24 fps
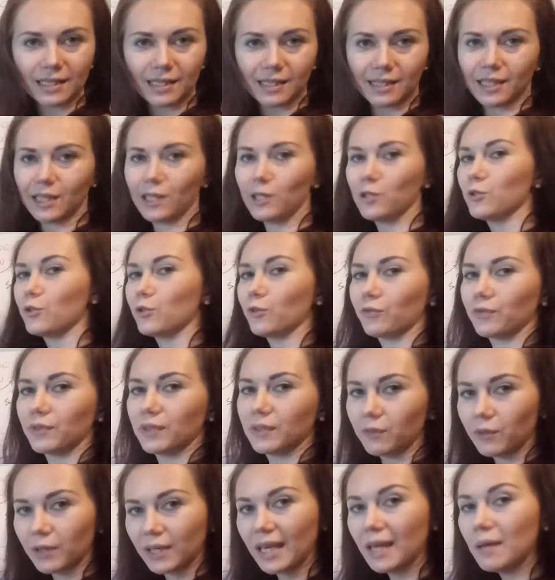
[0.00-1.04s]
stage of the
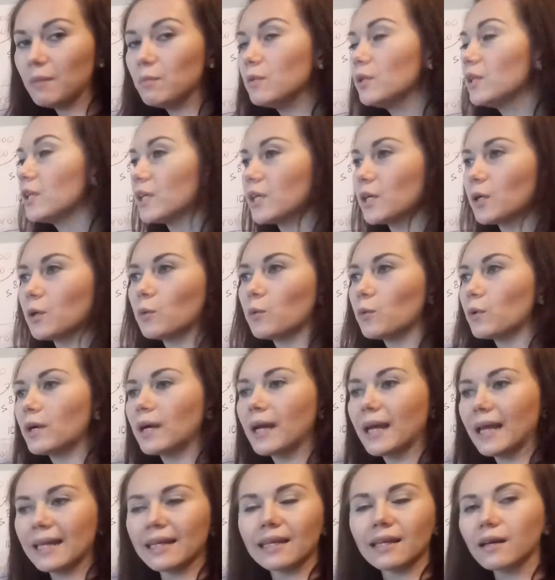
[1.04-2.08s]
vocabulary or
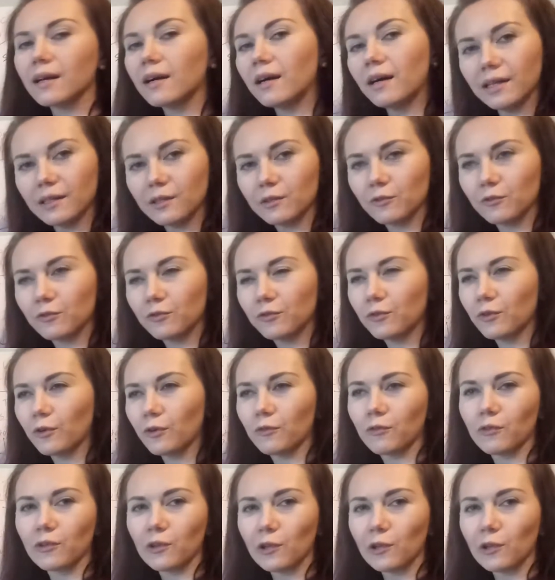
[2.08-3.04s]
any kind of